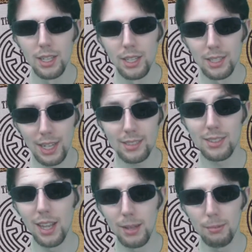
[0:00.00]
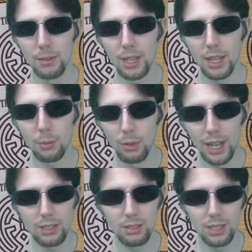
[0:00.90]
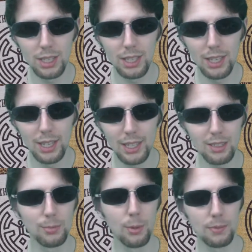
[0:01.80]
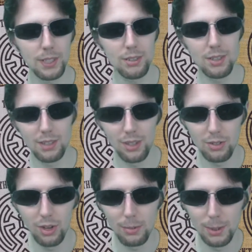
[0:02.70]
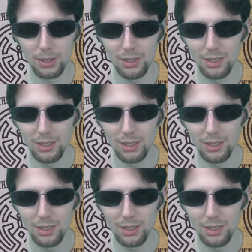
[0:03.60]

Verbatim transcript: next time we'll actually get some more victories under our belt.